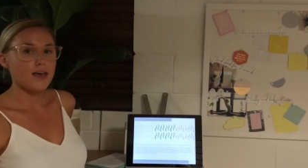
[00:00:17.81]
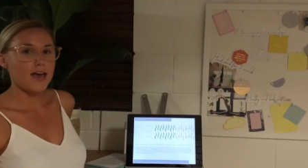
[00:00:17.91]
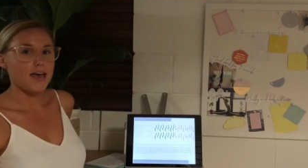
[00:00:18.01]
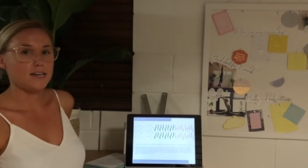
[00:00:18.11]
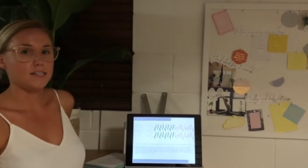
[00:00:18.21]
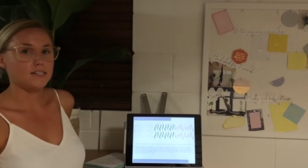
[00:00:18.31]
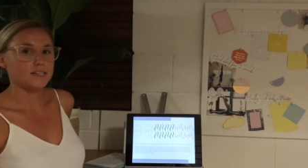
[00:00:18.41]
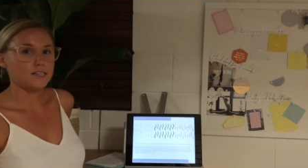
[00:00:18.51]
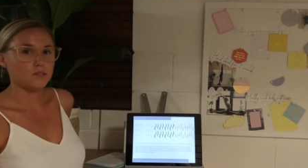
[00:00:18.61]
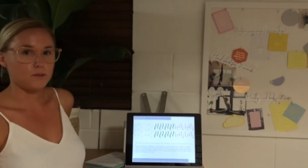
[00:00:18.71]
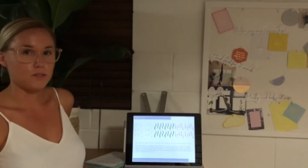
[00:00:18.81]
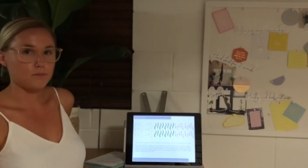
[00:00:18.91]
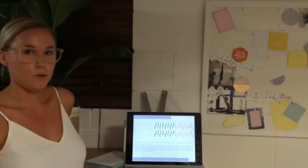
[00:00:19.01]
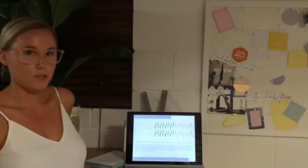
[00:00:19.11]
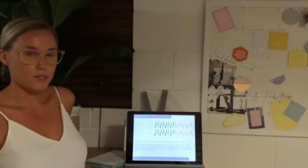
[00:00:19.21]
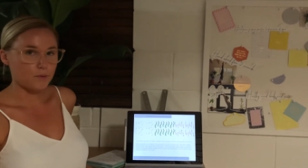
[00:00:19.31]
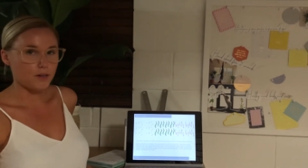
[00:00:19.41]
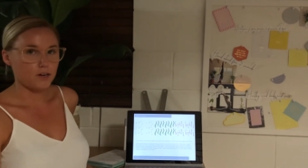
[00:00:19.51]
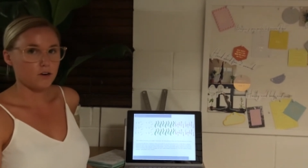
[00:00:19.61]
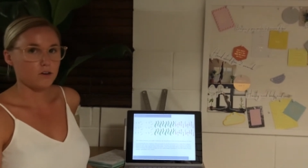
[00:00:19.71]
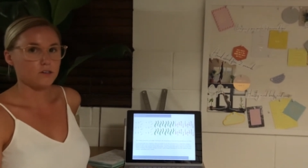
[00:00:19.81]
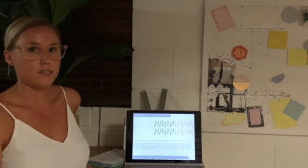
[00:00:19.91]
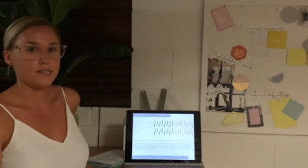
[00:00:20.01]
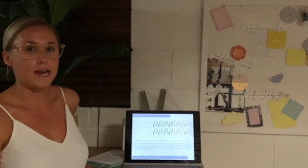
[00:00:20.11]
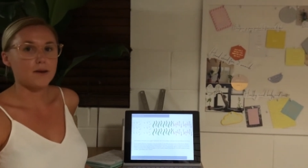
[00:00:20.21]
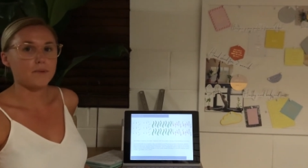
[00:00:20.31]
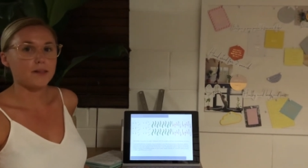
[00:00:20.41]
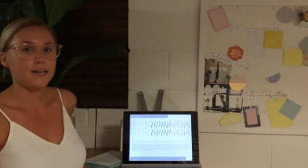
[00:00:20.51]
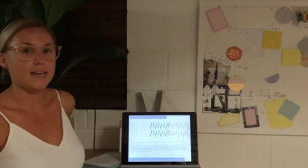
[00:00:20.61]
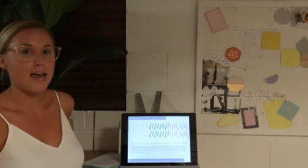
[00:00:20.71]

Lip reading: and this was mostly pulling on sustainability